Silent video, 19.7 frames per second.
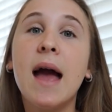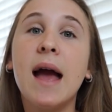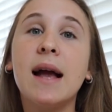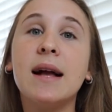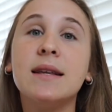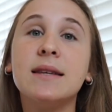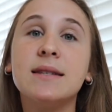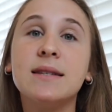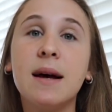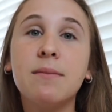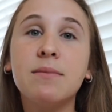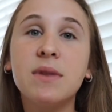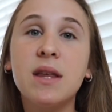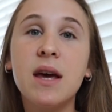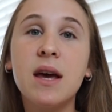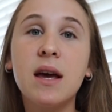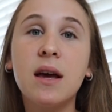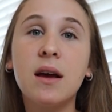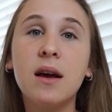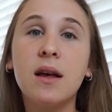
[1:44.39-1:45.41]
and
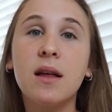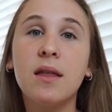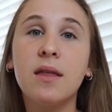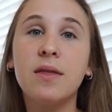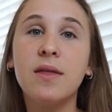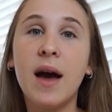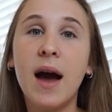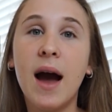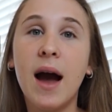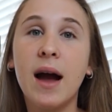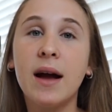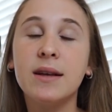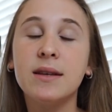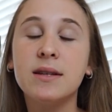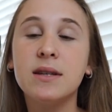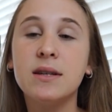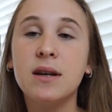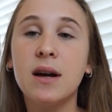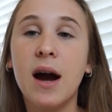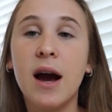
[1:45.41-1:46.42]
something
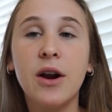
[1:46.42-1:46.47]
that